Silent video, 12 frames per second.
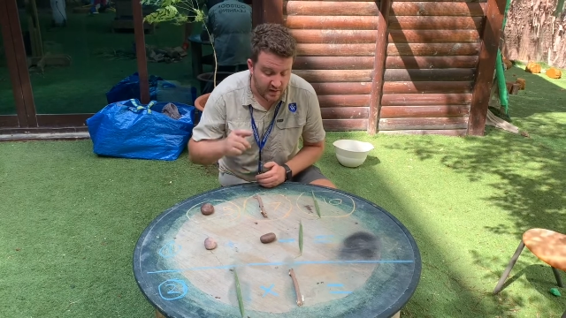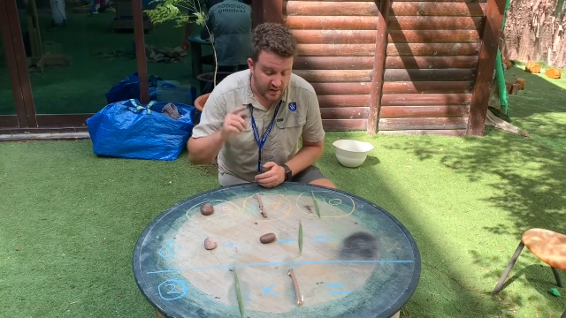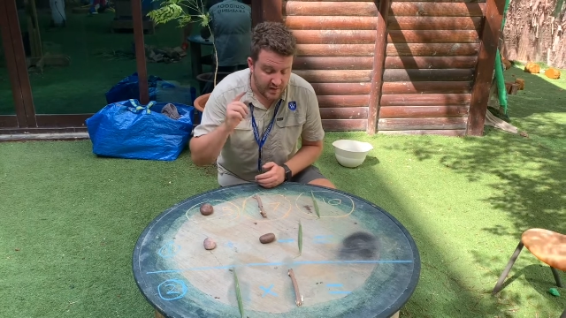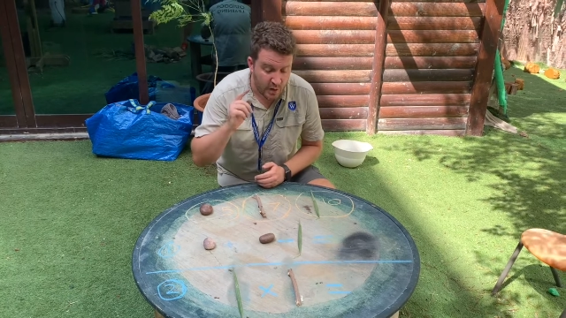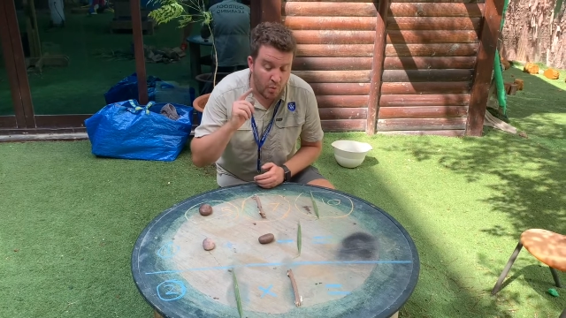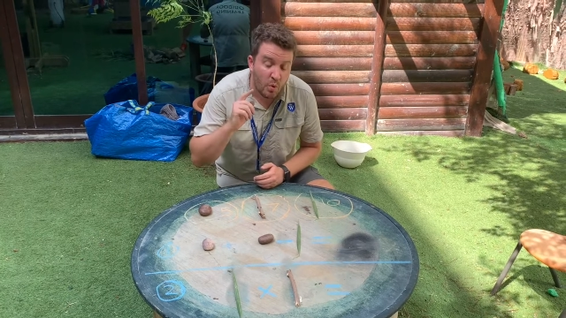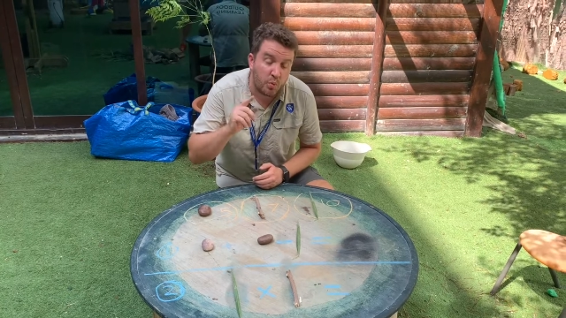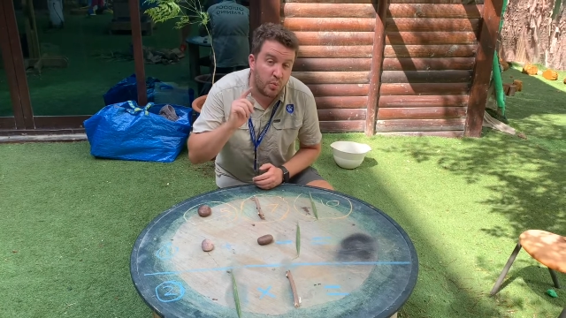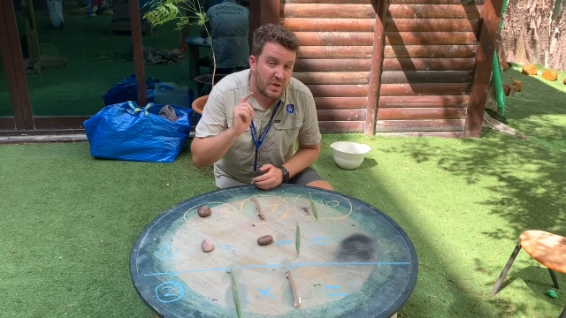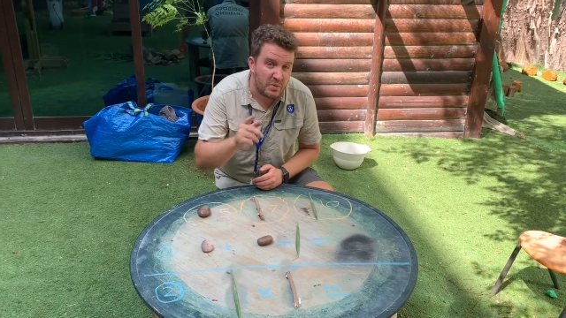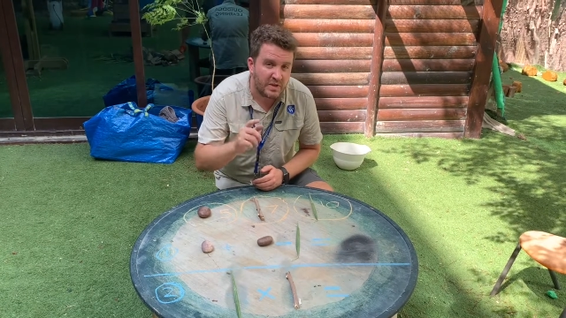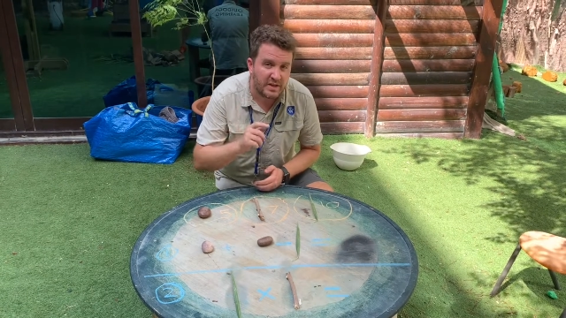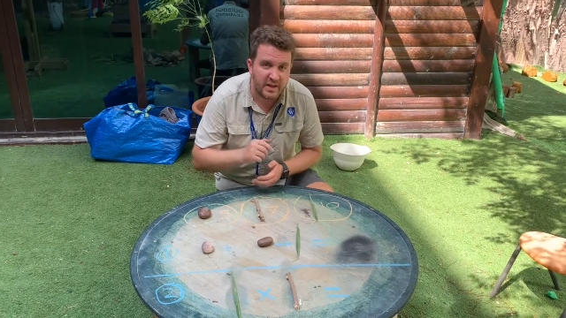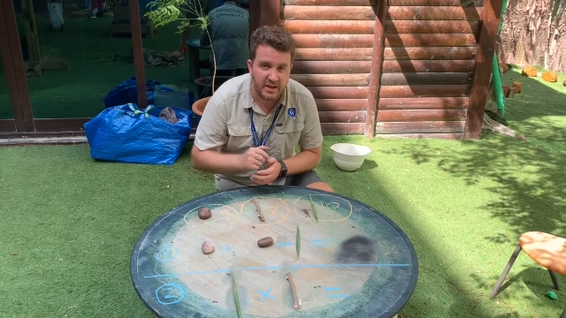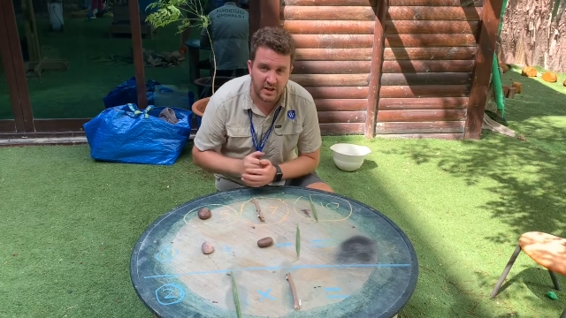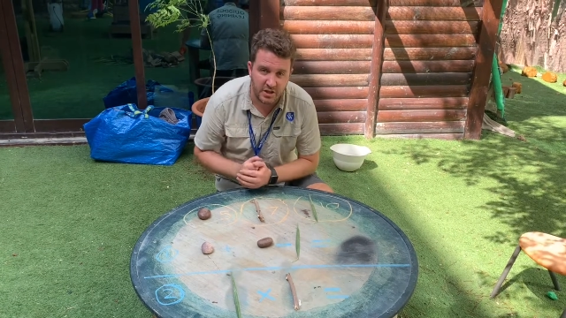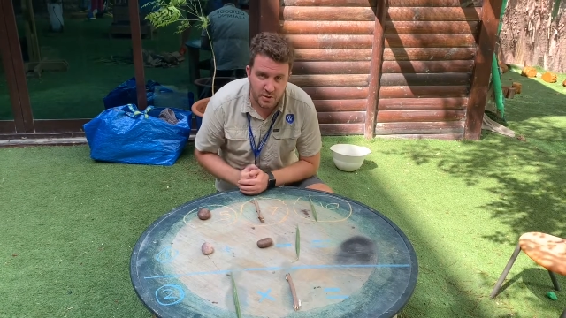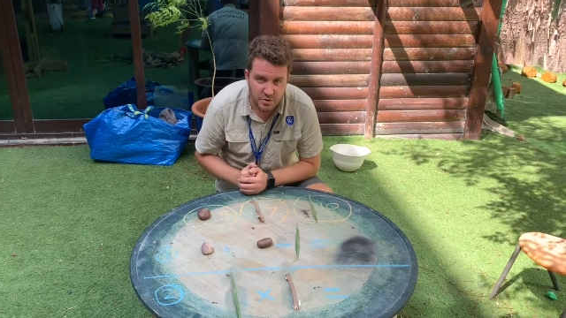Now, what we would like
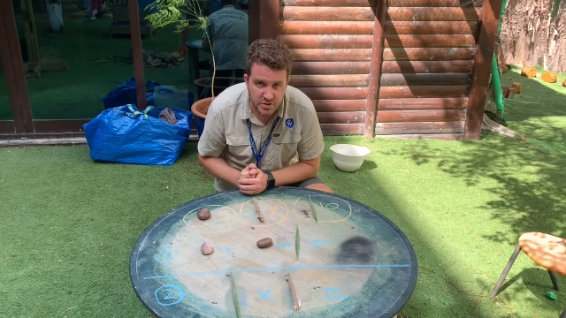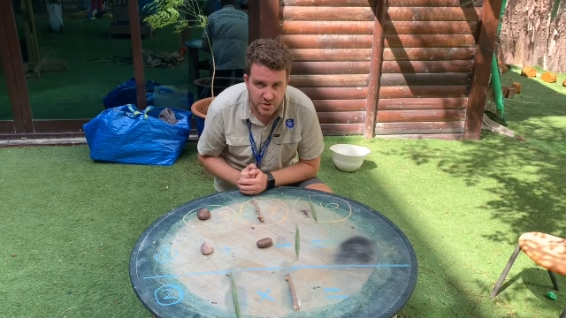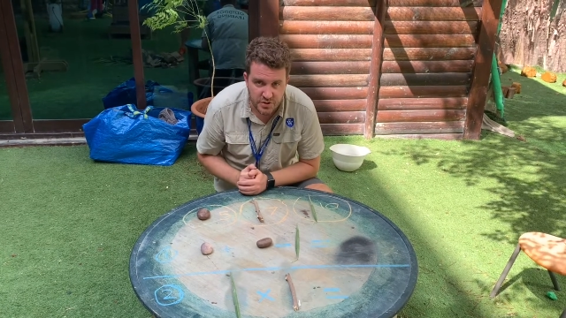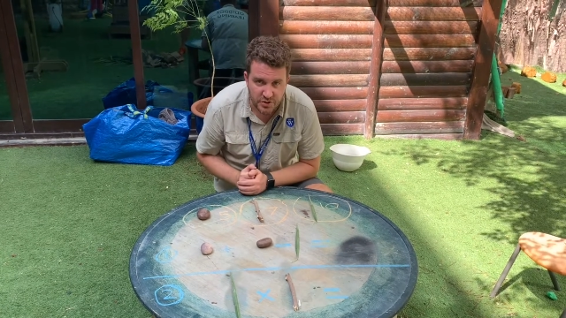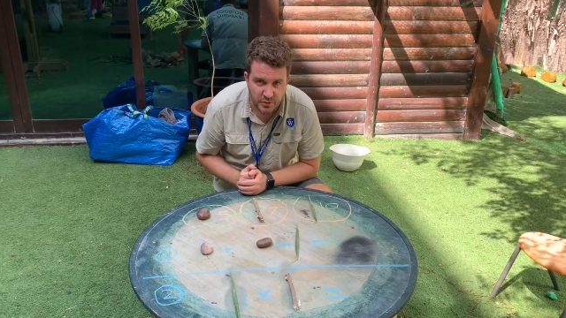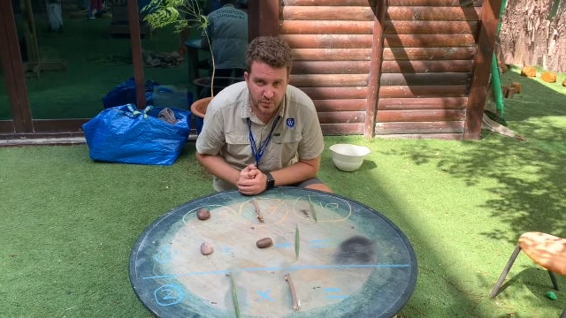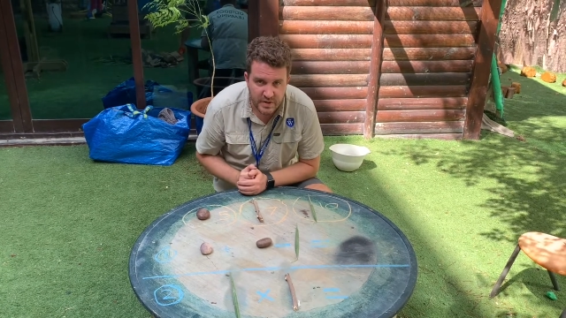you to do